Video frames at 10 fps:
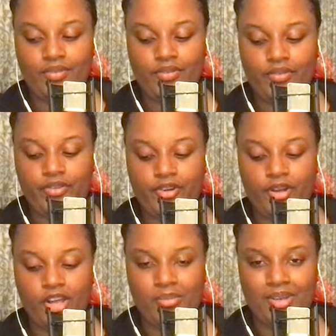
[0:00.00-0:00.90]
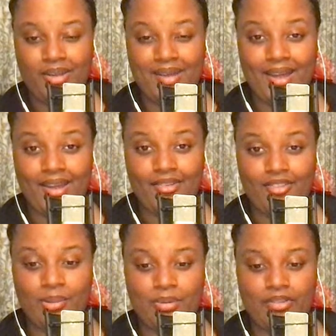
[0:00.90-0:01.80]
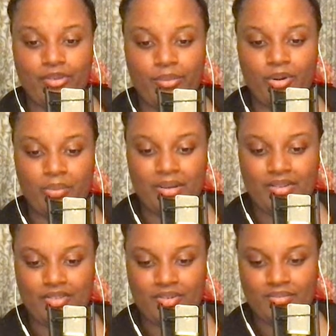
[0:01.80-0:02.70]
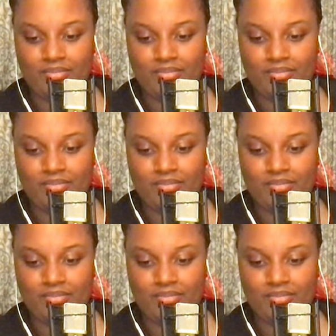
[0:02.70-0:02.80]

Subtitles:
Start coming back into the present moment.